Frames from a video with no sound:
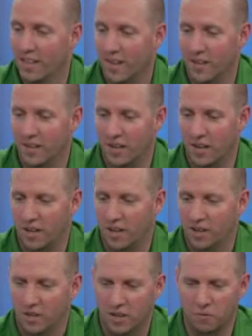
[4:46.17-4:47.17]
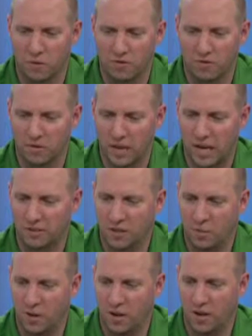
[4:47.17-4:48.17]
And there we've got
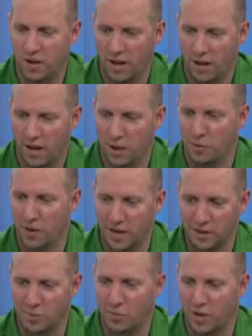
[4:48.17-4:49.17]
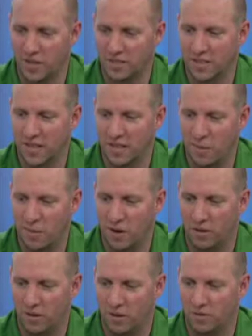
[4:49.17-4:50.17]
some hammer handle pikes that come
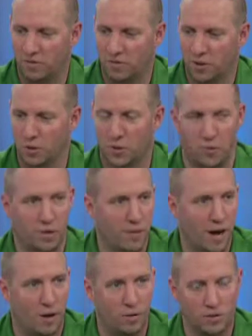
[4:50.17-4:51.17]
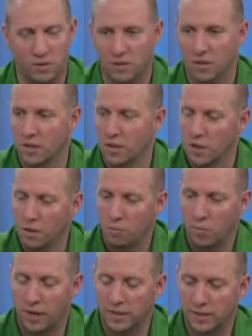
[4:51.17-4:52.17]
out, 2-3 pounds,
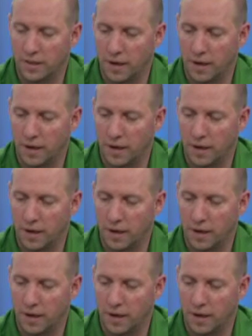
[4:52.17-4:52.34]
but